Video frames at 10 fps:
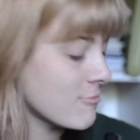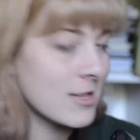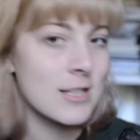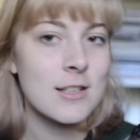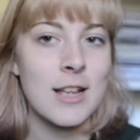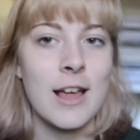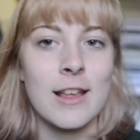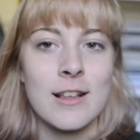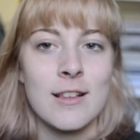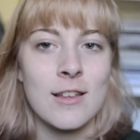This is
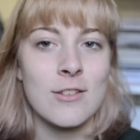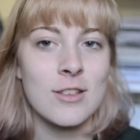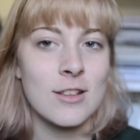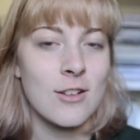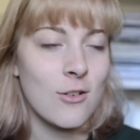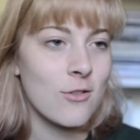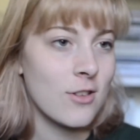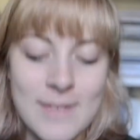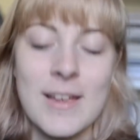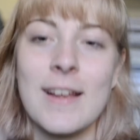Alex. Can you see his nose?
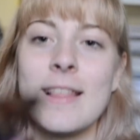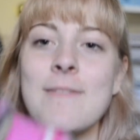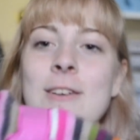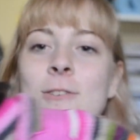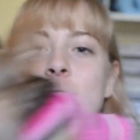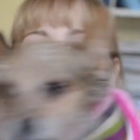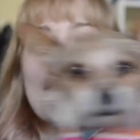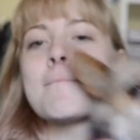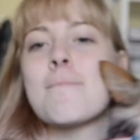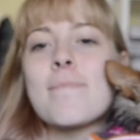Hey, let me hold you.
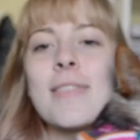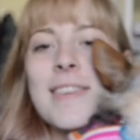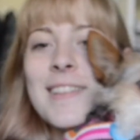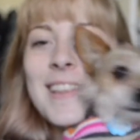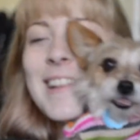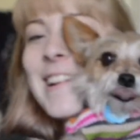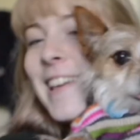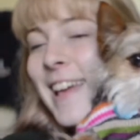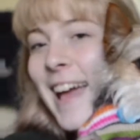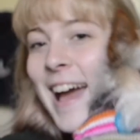
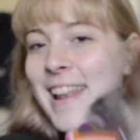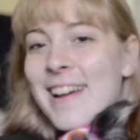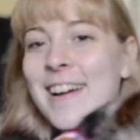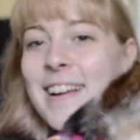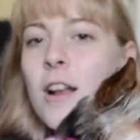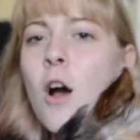Look at her.